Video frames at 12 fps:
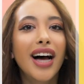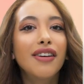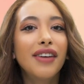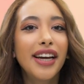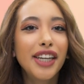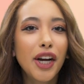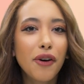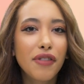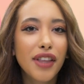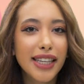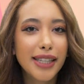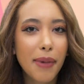Have any of
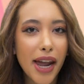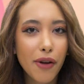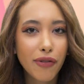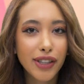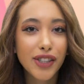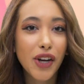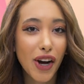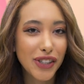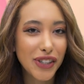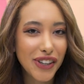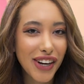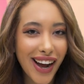these benefits
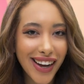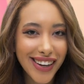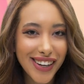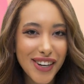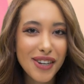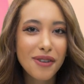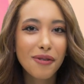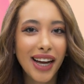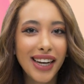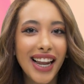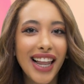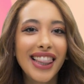caught your eye?
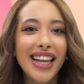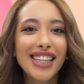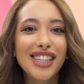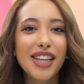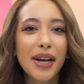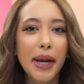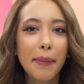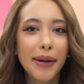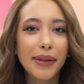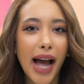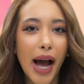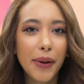Well, let's talk
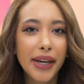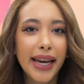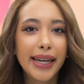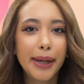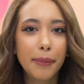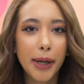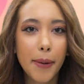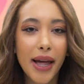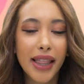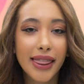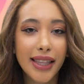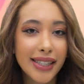about how you can
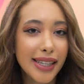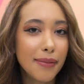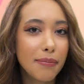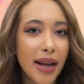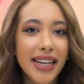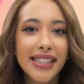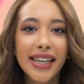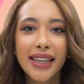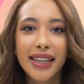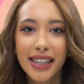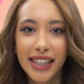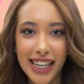implement this amazing
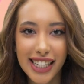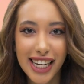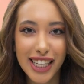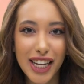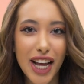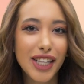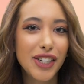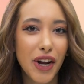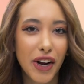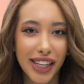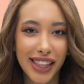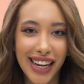ingredient into
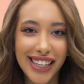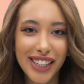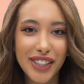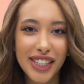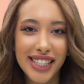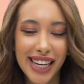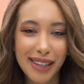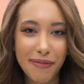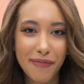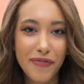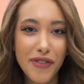your daily routine.